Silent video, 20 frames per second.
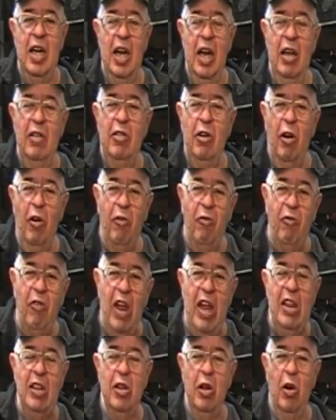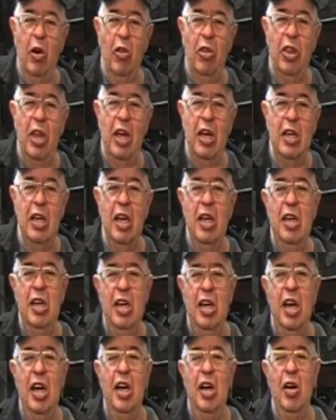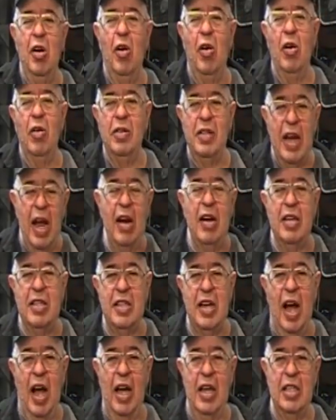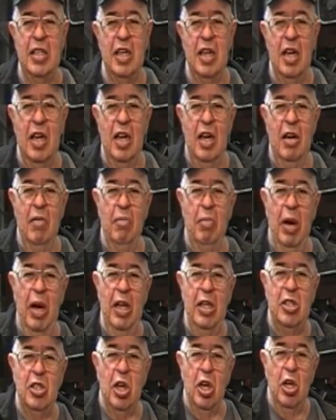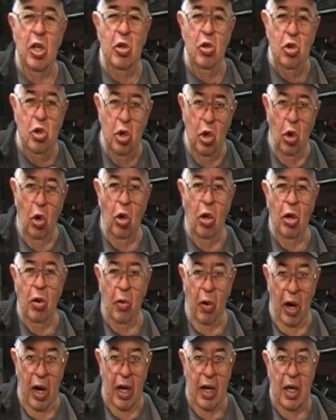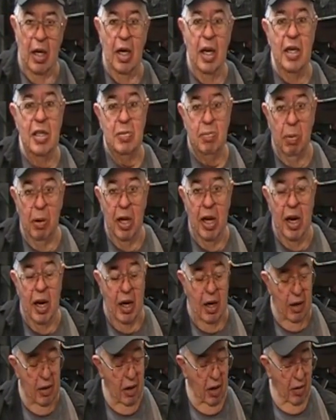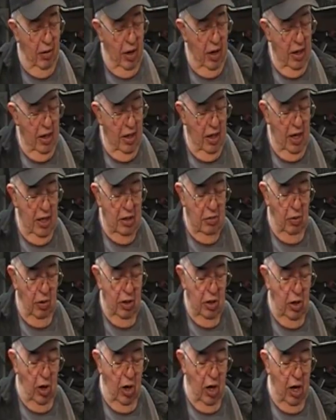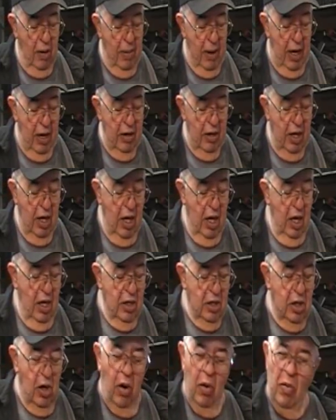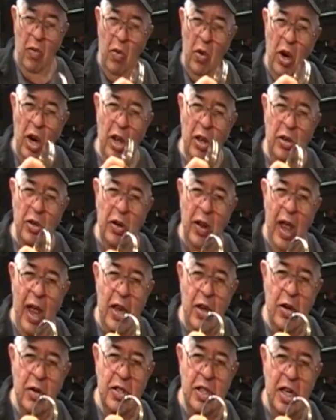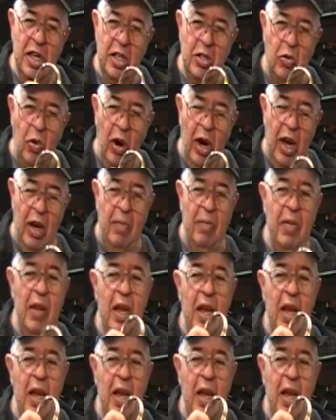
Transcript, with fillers: If they're a faint little thing, then you need to go down a size. But it's jewelry, it's bling, all right? That's what we're talking about. So we're gonna do that using this ring.